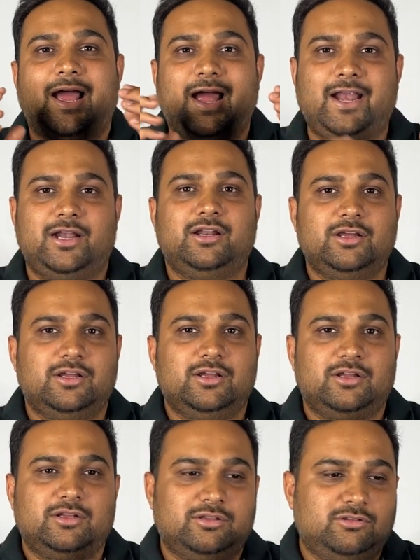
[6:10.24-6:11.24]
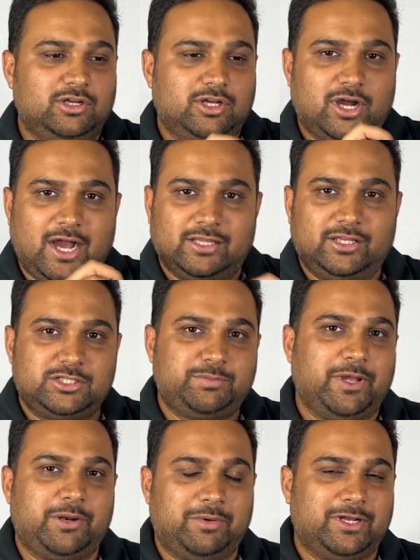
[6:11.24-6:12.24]
And the other
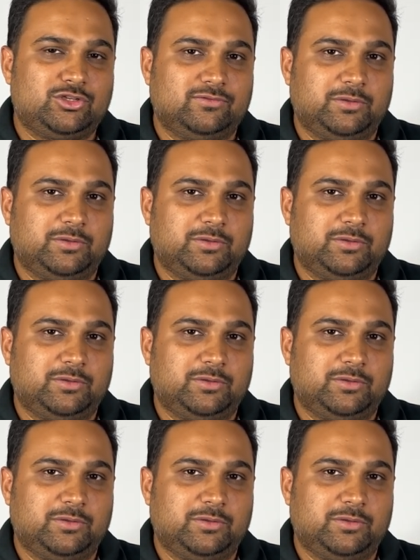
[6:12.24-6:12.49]
spare parts